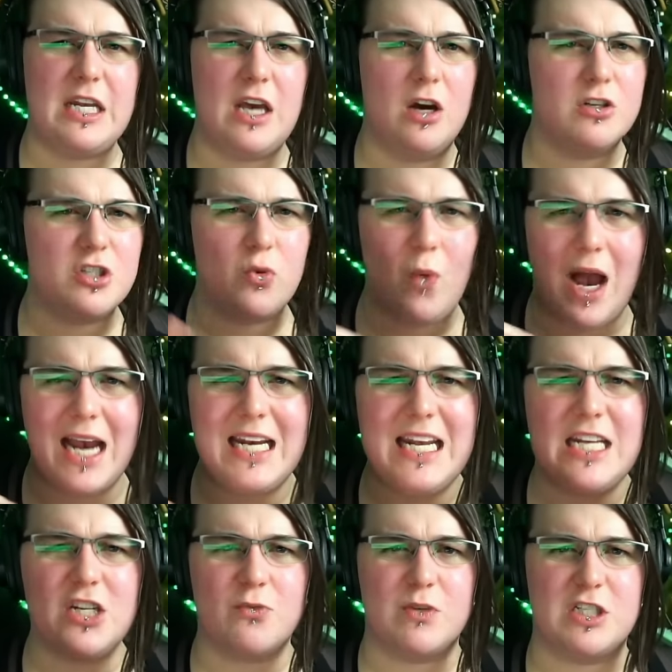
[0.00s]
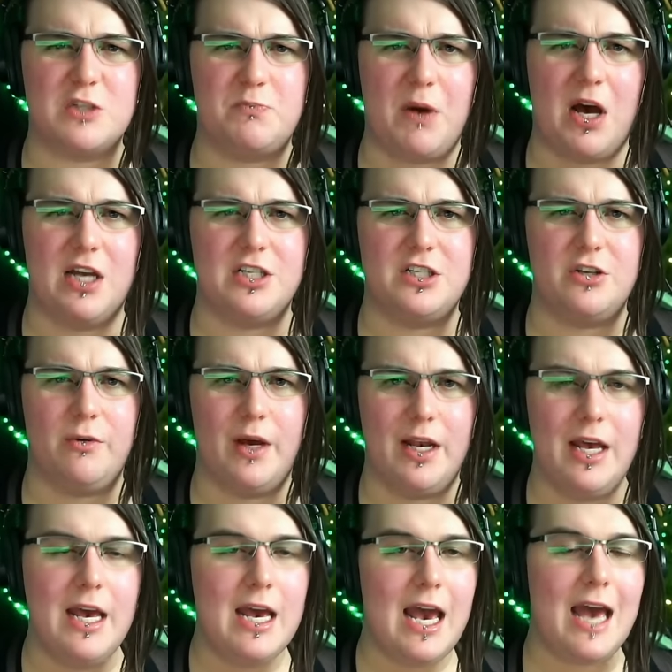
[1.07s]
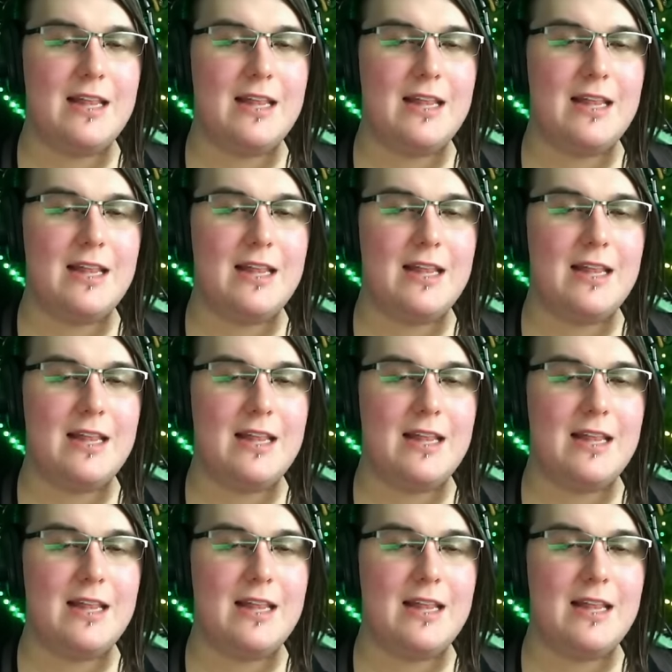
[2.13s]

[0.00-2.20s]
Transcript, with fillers: video. So I need to respond to it.